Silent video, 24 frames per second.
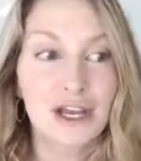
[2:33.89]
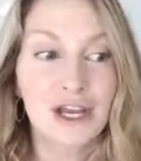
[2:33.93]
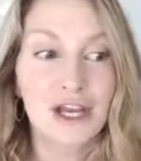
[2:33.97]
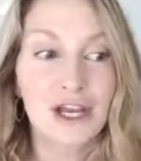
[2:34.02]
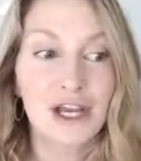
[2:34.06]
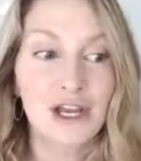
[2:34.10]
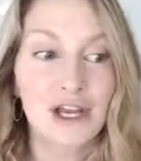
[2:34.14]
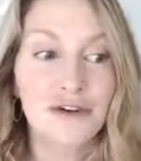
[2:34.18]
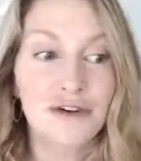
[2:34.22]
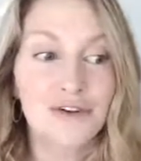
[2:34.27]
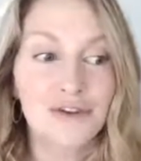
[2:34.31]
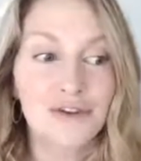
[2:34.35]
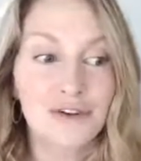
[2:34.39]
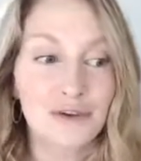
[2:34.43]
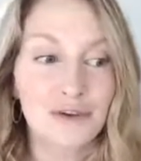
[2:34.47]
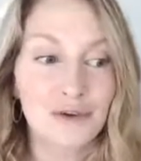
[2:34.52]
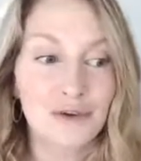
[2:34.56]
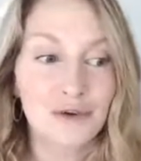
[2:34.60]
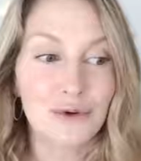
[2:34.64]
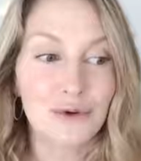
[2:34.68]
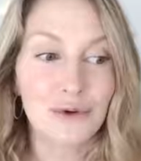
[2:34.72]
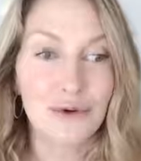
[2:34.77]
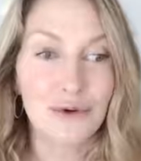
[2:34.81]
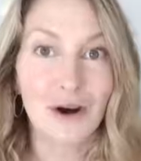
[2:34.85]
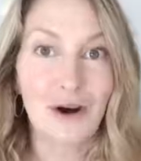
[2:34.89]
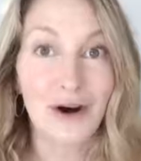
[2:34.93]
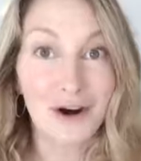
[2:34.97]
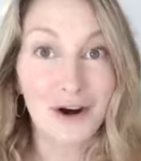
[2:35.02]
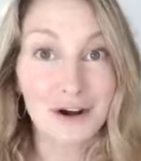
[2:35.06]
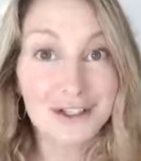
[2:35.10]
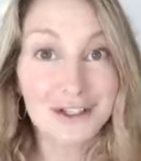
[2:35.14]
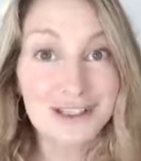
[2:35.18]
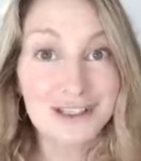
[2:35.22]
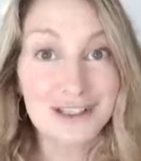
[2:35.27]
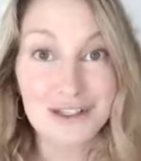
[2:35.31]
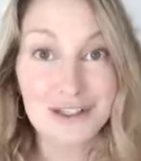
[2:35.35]
if you
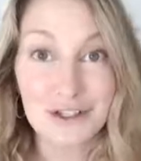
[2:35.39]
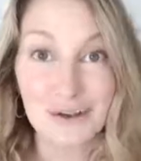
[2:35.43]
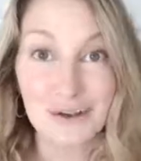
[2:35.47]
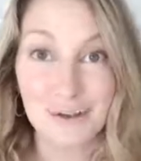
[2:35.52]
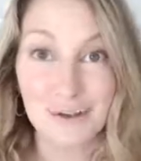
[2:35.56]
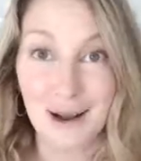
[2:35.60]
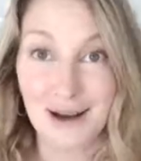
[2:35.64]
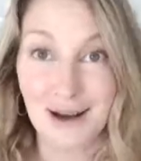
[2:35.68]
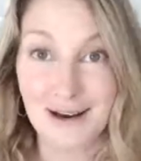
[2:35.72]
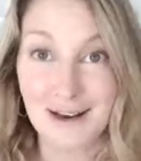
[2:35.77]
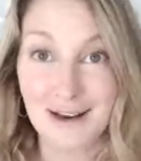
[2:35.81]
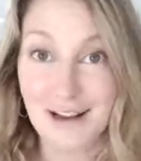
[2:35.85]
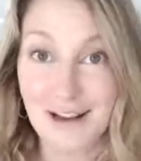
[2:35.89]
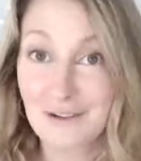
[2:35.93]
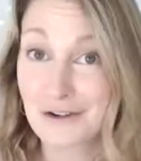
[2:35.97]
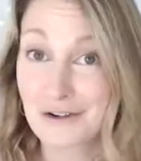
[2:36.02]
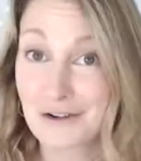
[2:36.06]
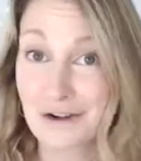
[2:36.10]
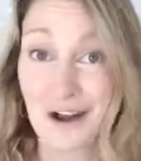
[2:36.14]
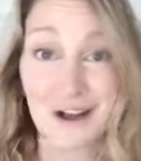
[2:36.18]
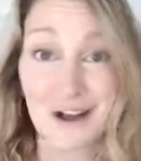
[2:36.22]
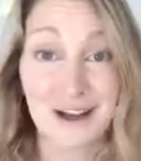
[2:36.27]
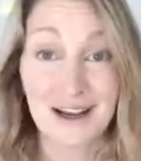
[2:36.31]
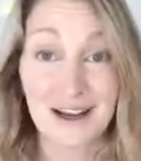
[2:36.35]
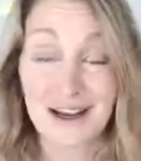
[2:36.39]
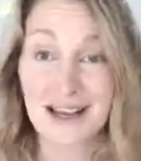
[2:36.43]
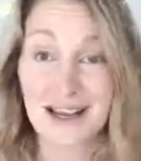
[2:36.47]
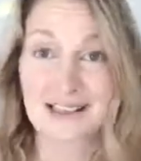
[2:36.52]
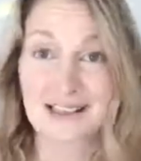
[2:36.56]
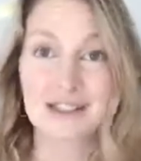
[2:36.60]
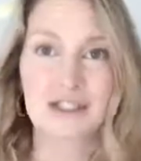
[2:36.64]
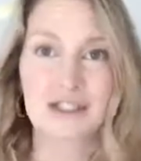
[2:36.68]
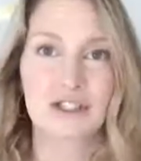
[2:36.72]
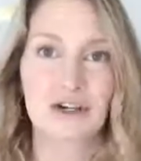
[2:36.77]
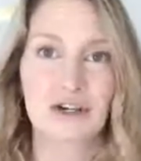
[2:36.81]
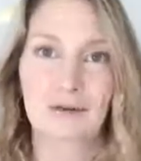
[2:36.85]
aren't in your body, if you're not
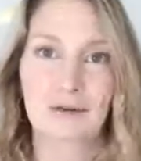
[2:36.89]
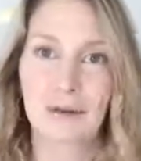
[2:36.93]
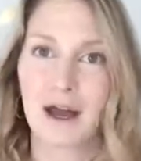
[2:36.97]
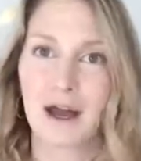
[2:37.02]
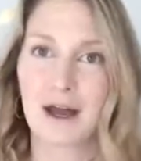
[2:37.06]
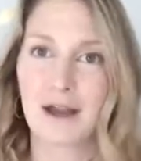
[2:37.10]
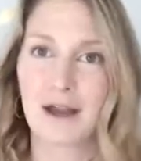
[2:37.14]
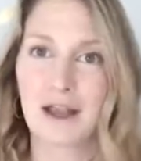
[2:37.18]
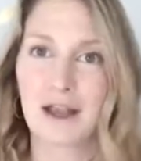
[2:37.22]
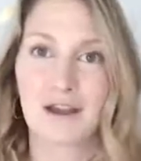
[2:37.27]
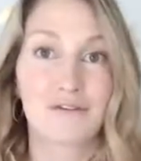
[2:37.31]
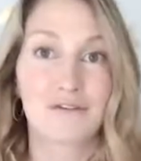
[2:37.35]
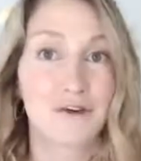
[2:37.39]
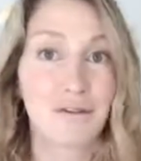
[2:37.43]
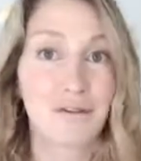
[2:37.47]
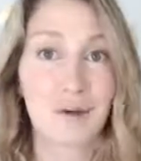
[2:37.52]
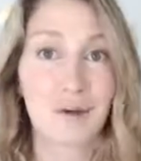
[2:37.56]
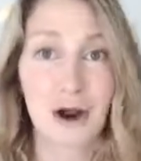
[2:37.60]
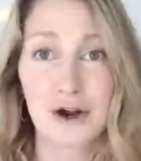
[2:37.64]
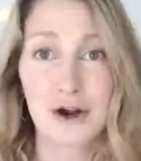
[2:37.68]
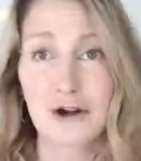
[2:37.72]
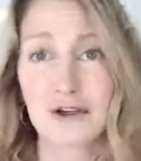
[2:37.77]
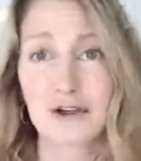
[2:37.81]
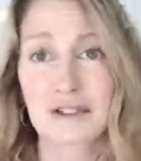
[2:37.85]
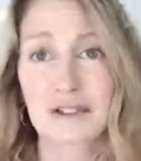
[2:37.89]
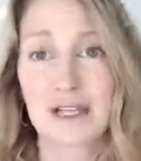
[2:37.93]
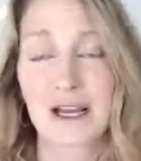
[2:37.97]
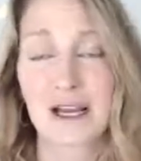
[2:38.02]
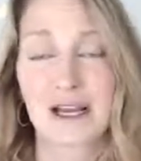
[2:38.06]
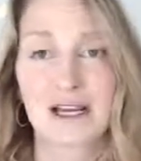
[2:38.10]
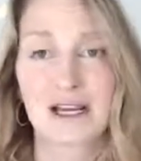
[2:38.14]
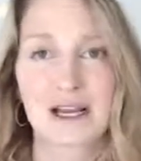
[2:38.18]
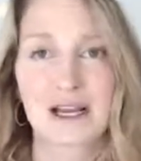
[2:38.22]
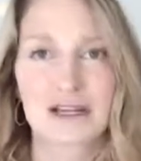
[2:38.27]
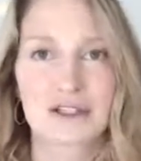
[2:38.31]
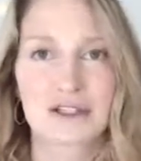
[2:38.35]
connected to your body, if your partner's not
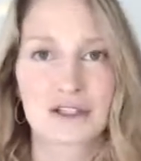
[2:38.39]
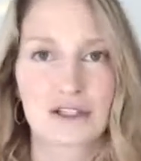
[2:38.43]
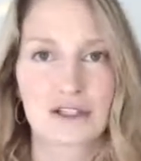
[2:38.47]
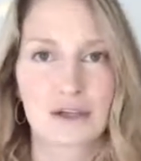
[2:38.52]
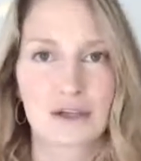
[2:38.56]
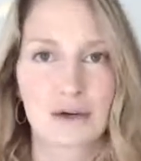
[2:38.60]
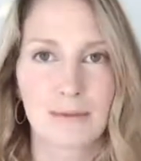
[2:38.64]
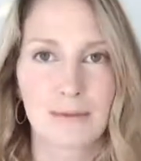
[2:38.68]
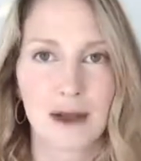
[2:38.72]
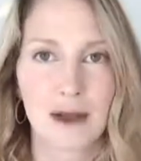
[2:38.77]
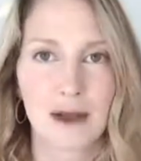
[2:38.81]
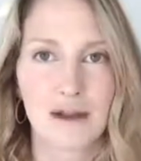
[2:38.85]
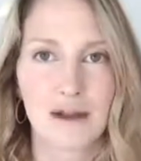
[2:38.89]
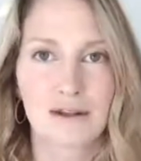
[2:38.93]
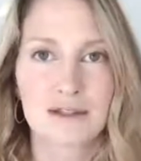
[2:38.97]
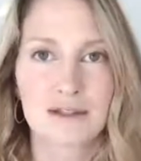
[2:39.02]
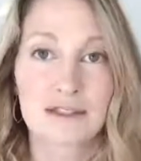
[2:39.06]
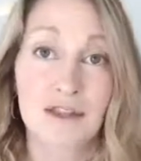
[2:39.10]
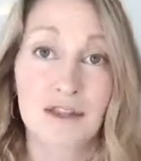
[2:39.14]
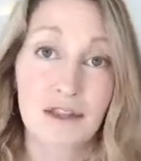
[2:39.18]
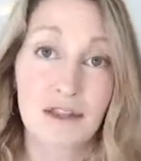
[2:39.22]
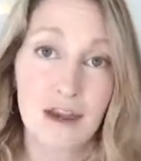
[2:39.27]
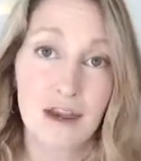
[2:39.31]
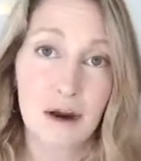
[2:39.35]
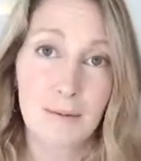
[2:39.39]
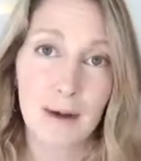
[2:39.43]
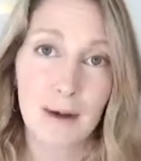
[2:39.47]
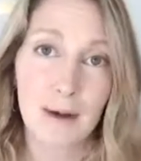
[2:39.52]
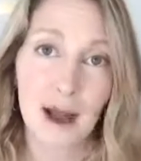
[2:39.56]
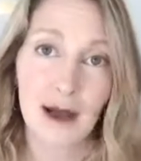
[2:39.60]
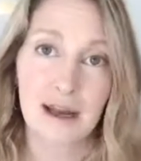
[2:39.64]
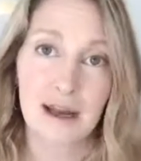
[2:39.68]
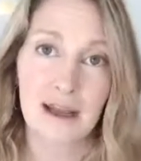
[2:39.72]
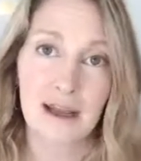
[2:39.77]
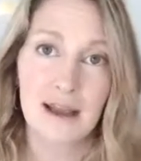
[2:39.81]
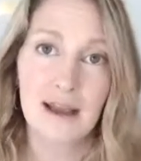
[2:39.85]
connected to their
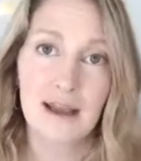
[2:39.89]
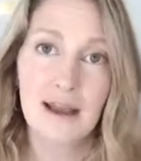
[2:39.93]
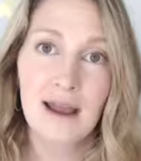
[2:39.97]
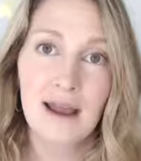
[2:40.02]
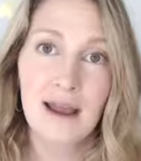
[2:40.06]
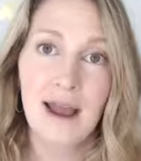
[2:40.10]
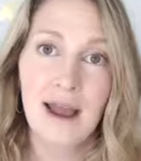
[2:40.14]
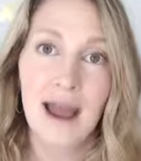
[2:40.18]
body,